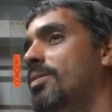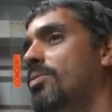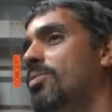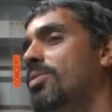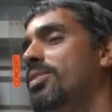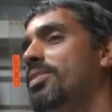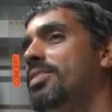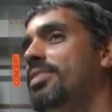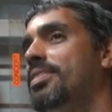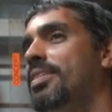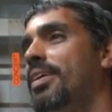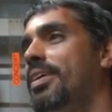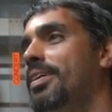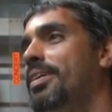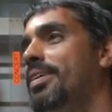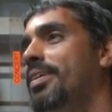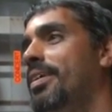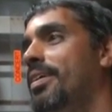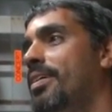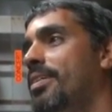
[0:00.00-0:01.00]
I wouldn't
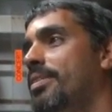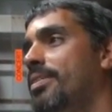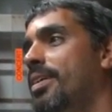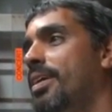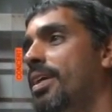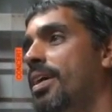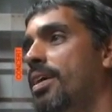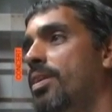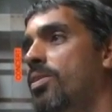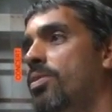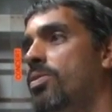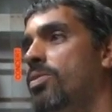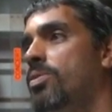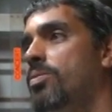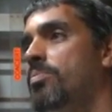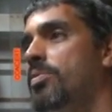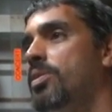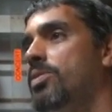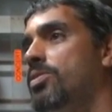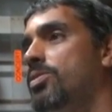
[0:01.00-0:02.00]
say that I
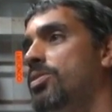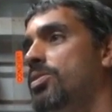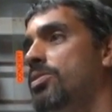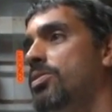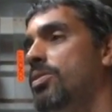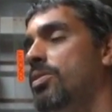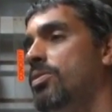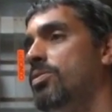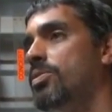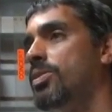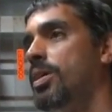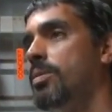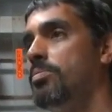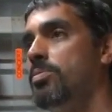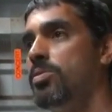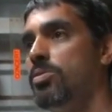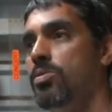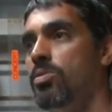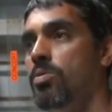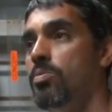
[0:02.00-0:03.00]
learned because you know
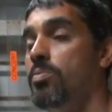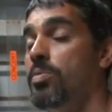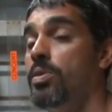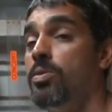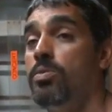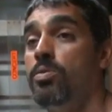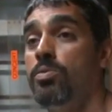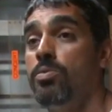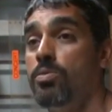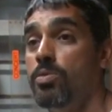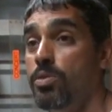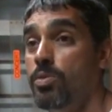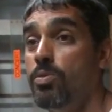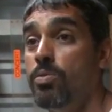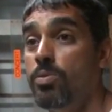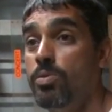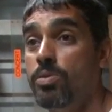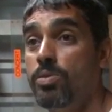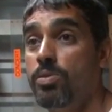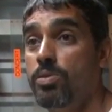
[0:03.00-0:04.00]
James, you know, build
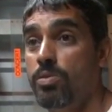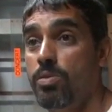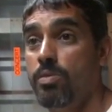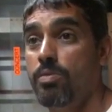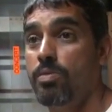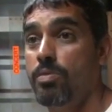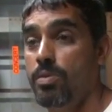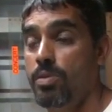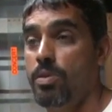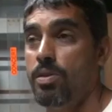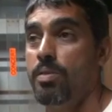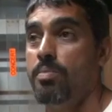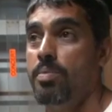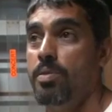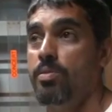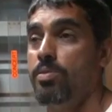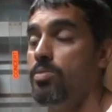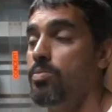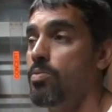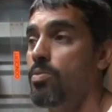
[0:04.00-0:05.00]
ukes. You know, he
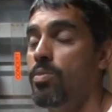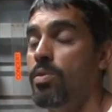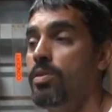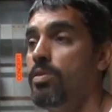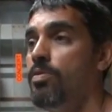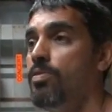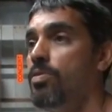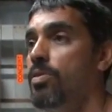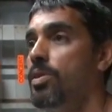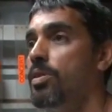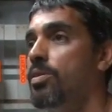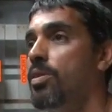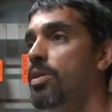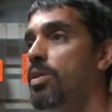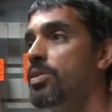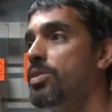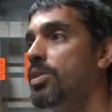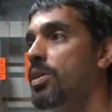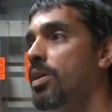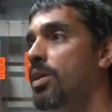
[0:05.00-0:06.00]
builds wonderful
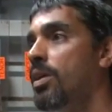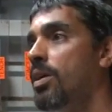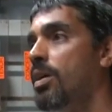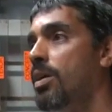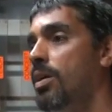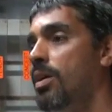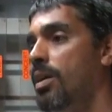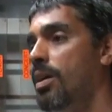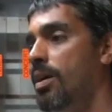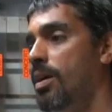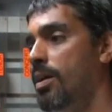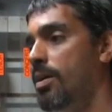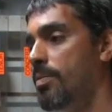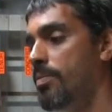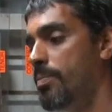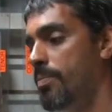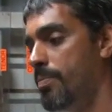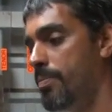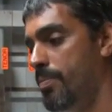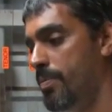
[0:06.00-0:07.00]
guitars.
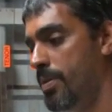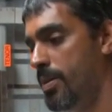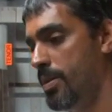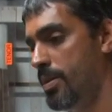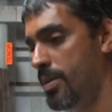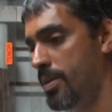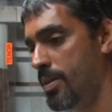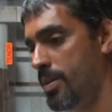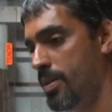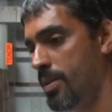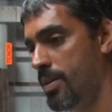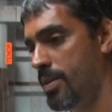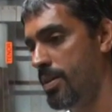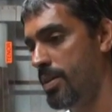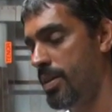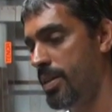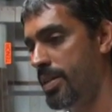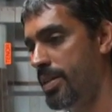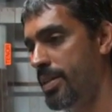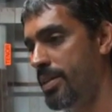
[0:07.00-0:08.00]
Um,
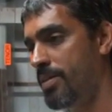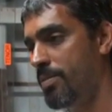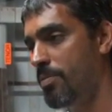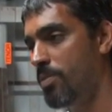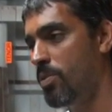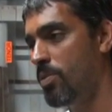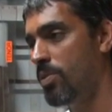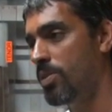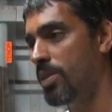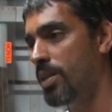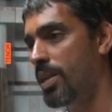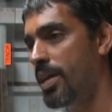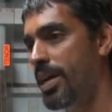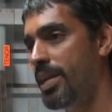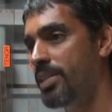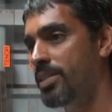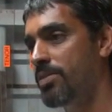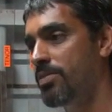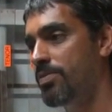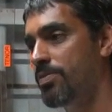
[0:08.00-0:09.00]
I think more on the
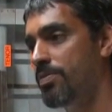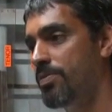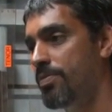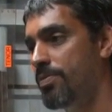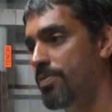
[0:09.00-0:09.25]
lines of